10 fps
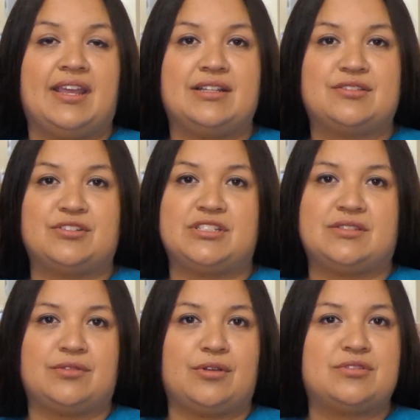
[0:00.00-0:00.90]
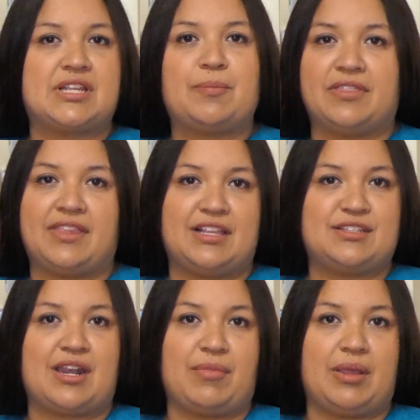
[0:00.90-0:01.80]
And so just those type of things
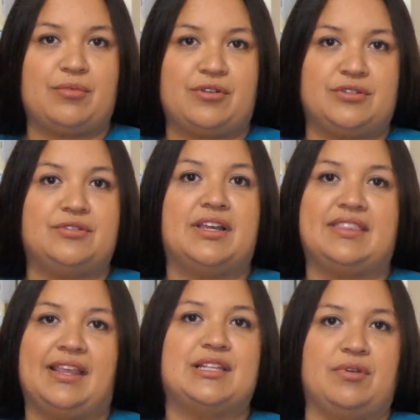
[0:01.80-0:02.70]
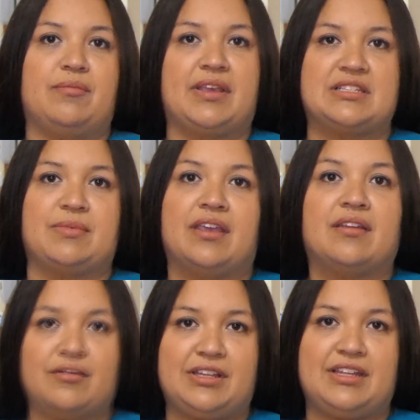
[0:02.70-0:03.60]
that I'm able to do, I think is what makes me
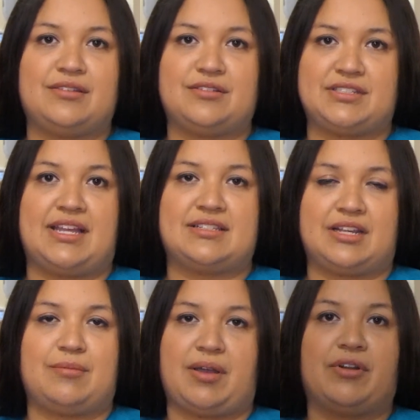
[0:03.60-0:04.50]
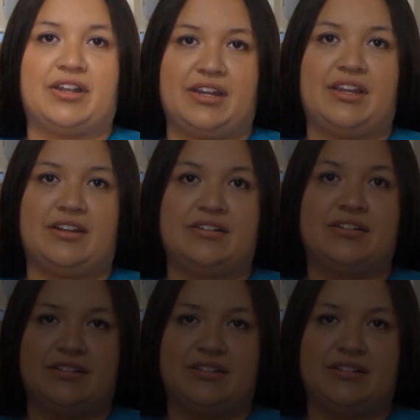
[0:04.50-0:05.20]
really enthusiastic about working here.